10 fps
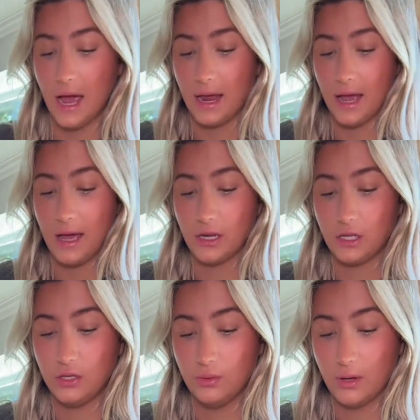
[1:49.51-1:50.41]
I add
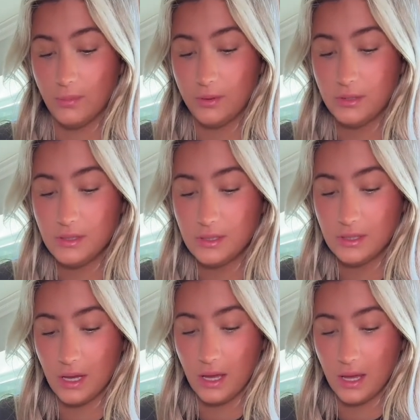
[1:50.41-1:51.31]
cucumbers.
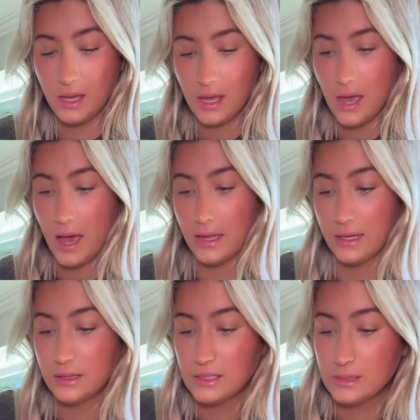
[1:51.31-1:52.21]
I
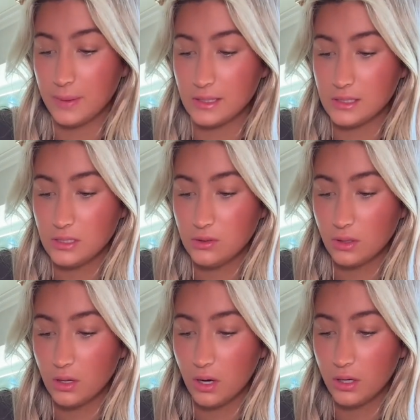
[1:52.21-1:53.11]
like the spicy
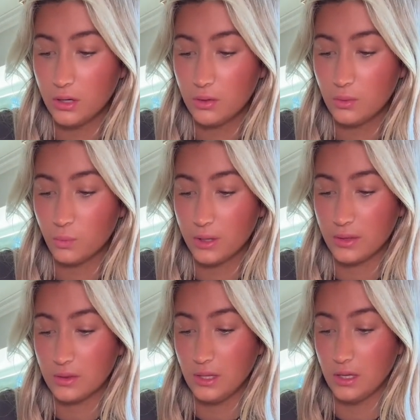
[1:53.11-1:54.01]
tunacado
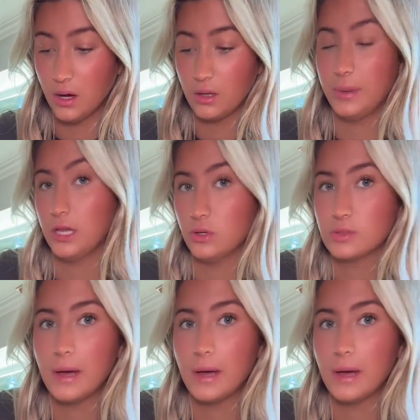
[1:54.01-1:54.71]
with the jalapenos,